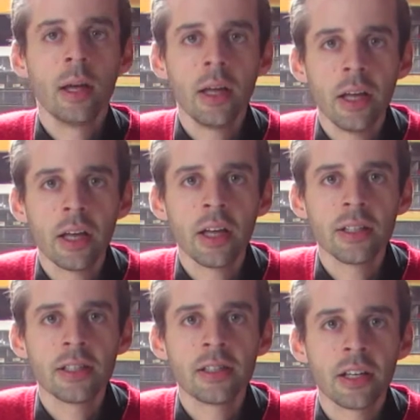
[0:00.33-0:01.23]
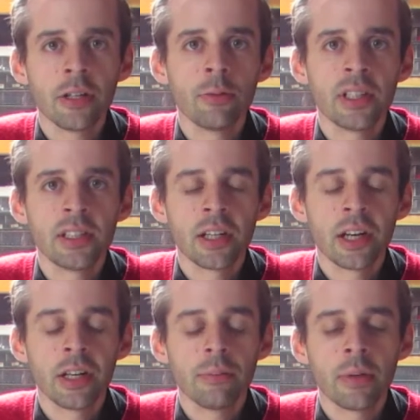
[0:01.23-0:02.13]
Hey guys, it's Einan once
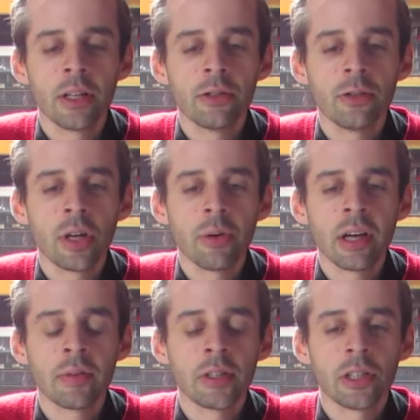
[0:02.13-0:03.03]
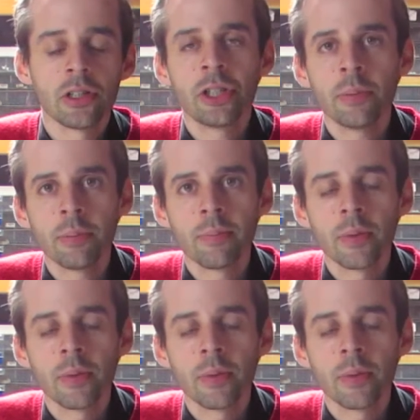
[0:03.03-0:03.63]
again, and today we have another ship.